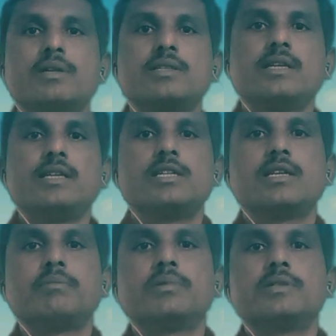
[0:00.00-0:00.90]
its
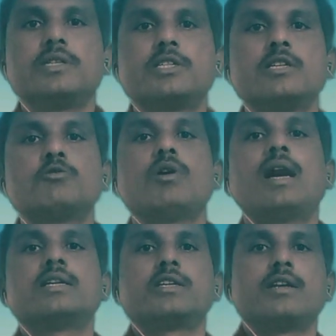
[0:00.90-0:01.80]
initial position to
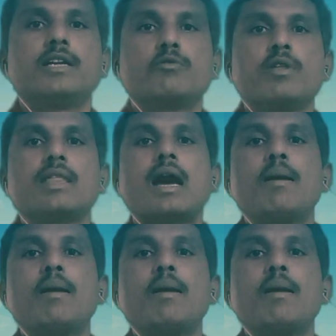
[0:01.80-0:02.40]
articulate with